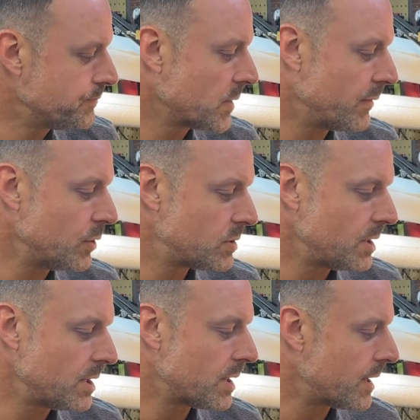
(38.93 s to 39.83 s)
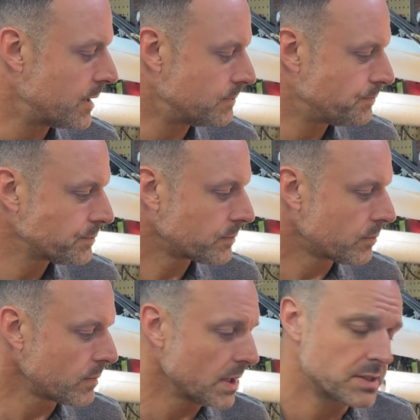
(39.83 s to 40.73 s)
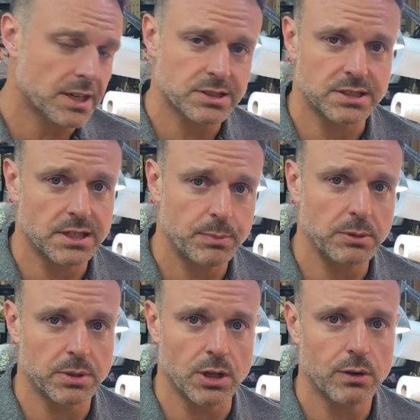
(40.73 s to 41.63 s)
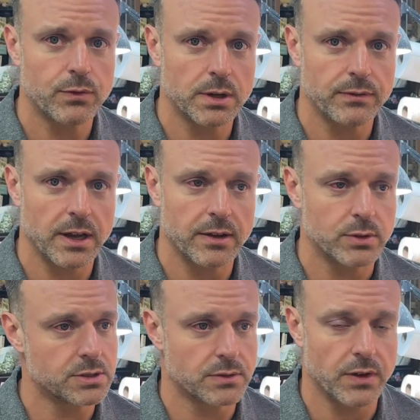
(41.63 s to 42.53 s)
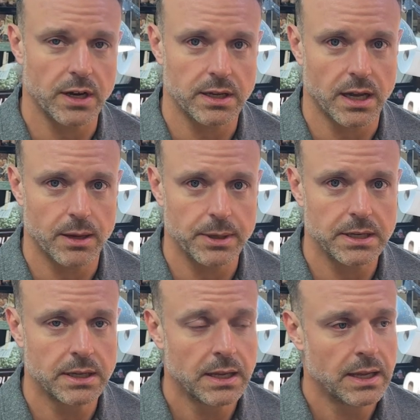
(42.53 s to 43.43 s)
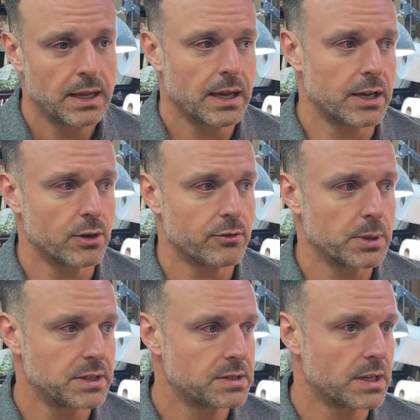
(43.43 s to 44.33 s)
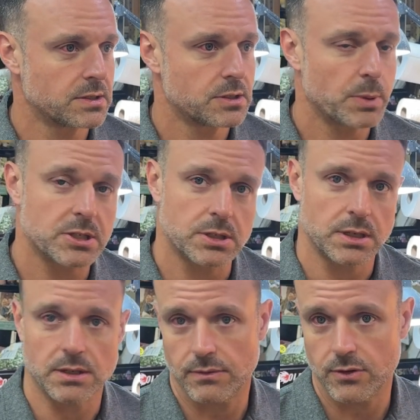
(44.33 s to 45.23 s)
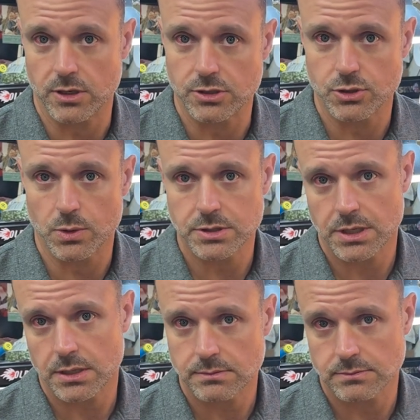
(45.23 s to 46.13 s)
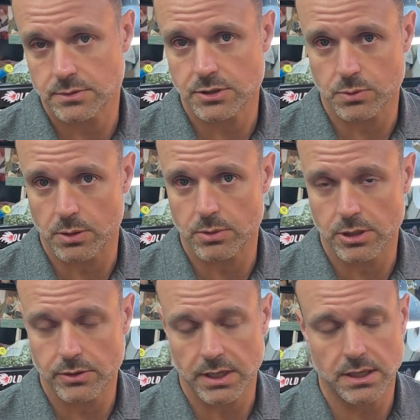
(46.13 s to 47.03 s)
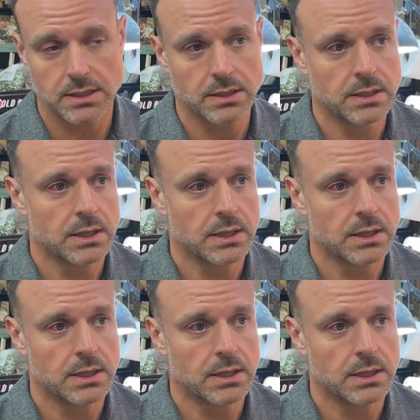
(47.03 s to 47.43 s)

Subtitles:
If you see that it's actually dipping below 45, which is very common. I know everybody says, especially if you're in Georgia, which is where we're located,